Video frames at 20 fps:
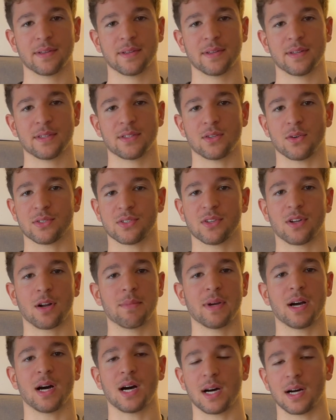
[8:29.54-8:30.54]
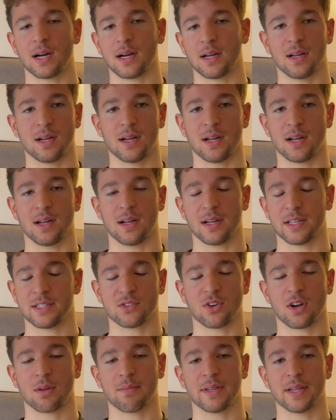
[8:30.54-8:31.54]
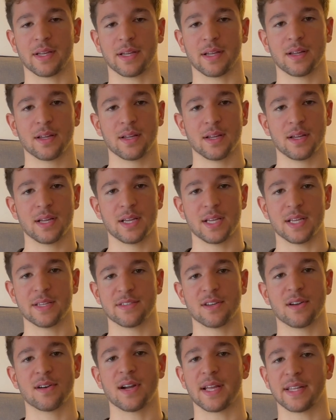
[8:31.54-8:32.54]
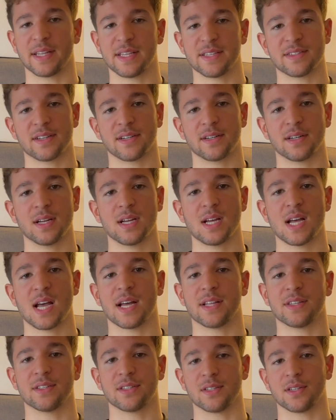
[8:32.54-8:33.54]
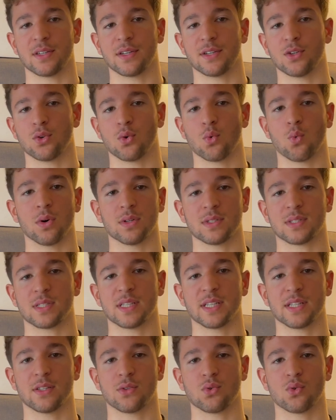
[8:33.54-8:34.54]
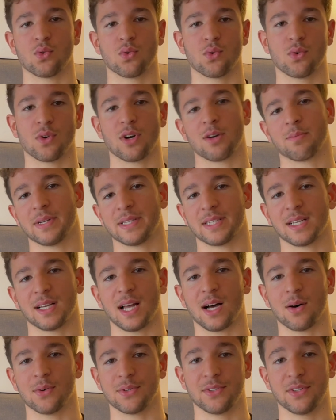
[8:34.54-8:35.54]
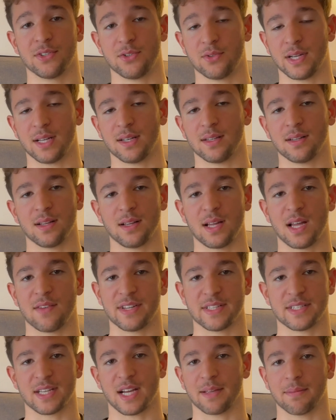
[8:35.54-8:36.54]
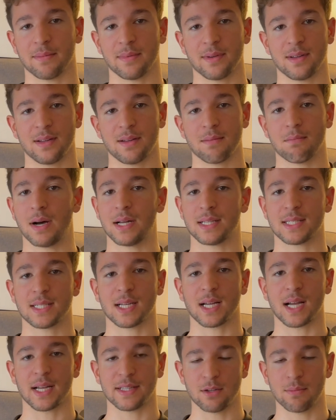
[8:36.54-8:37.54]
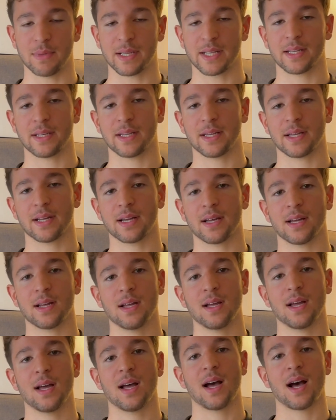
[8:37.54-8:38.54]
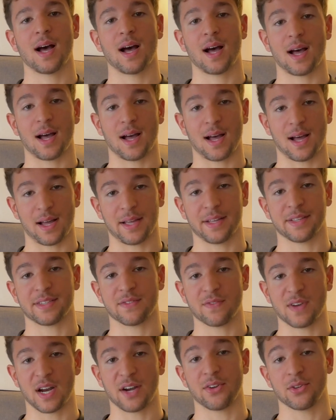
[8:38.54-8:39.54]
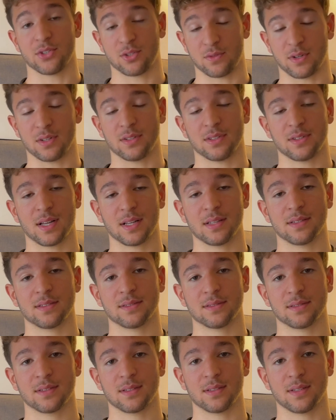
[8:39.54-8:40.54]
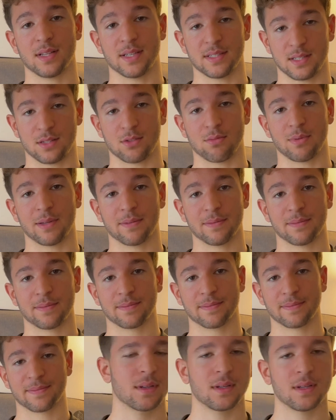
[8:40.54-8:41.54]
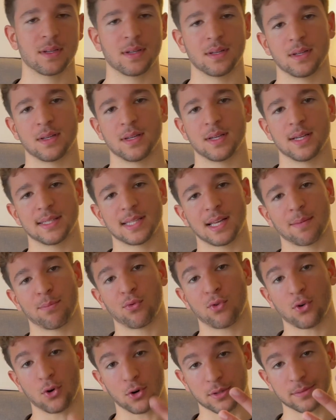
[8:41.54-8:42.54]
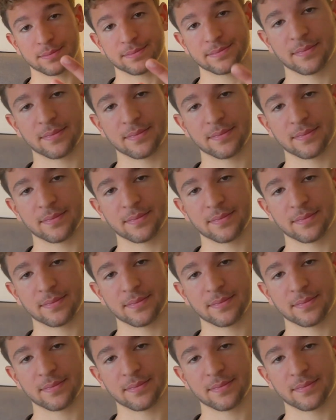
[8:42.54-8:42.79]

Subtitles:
So it's gonna be easier and easier, and you won't need to repeat aloud the drill every time. But at the beginning, it's very useful. Listen to me. Step 4.